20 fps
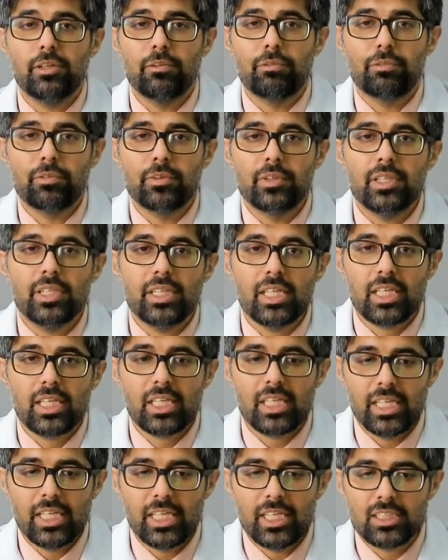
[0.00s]
different
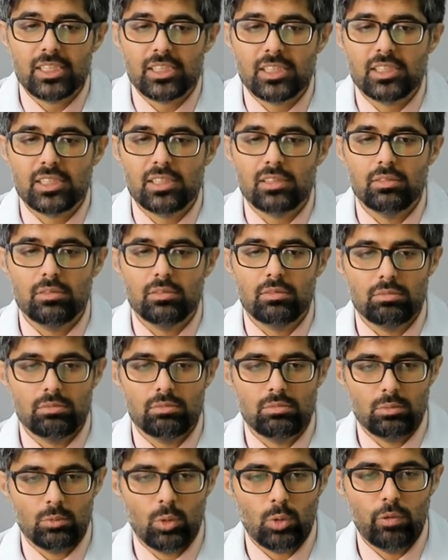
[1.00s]
techniques
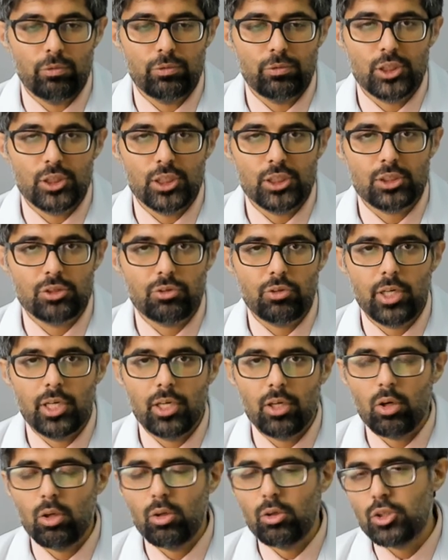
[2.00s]
of chest
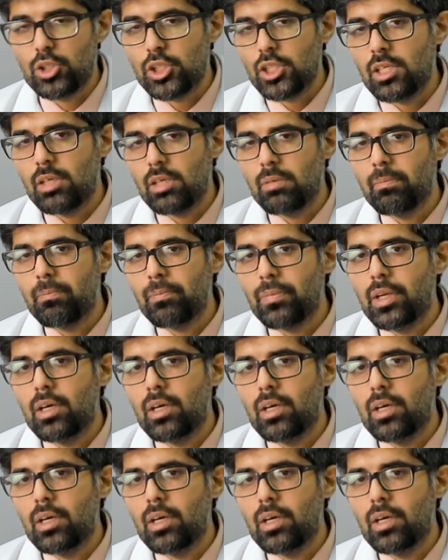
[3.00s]
radiology.